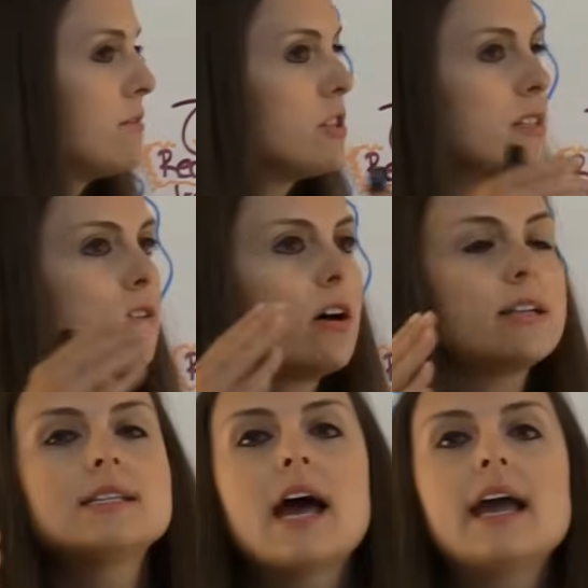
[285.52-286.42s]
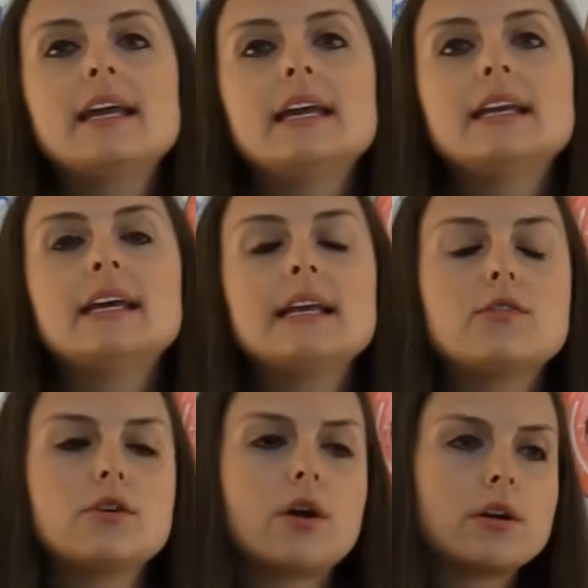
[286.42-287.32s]
and if she's not taking it
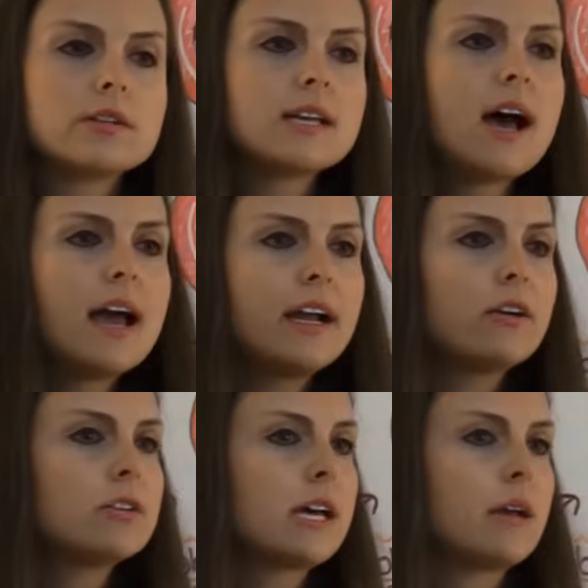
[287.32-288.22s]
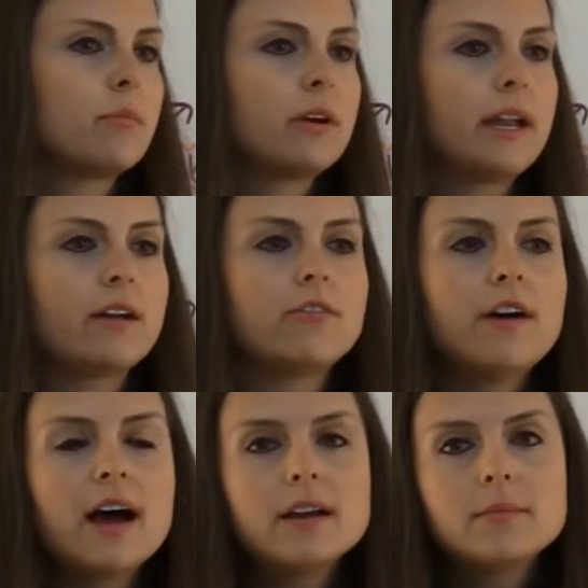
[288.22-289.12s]
in through her diet or taking prenatal
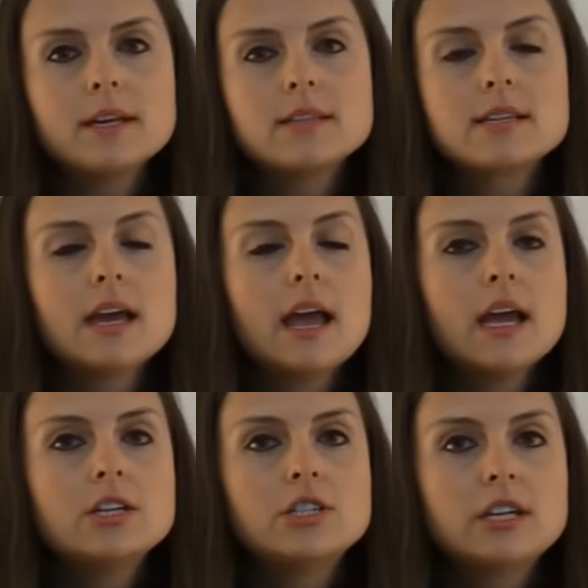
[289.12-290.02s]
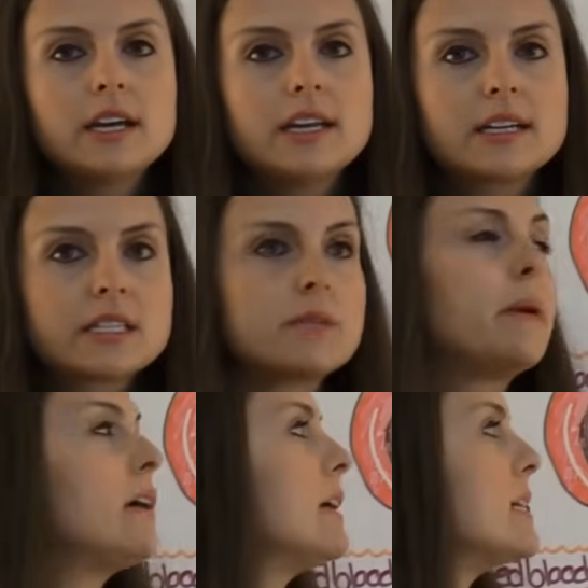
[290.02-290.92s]
vitamins, she can
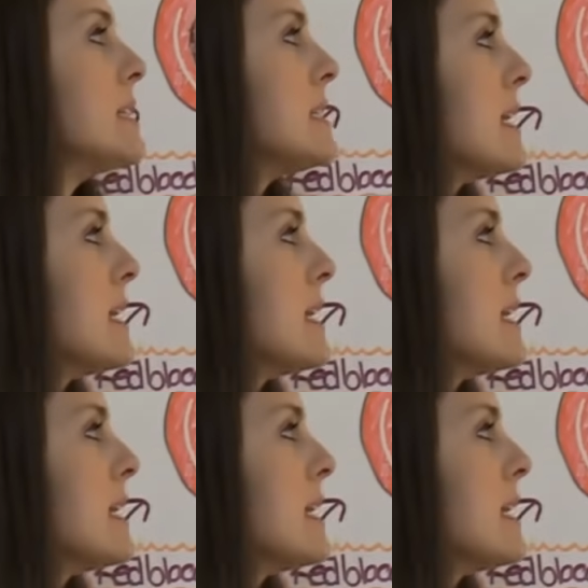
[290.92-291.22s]
experience